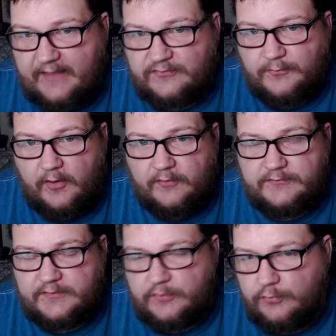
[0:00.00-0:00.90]
as well
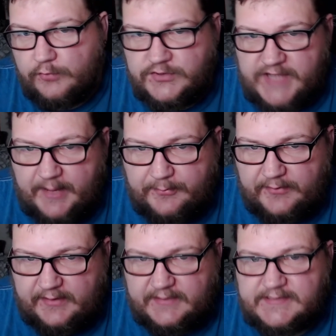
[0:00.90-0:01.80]
as the newer
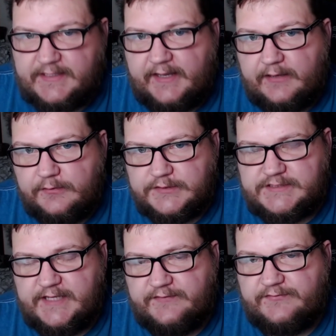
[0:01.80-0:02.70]
Japanese and
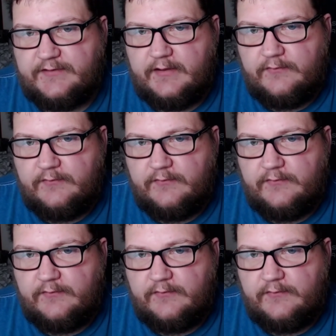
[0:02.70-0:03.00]
English sets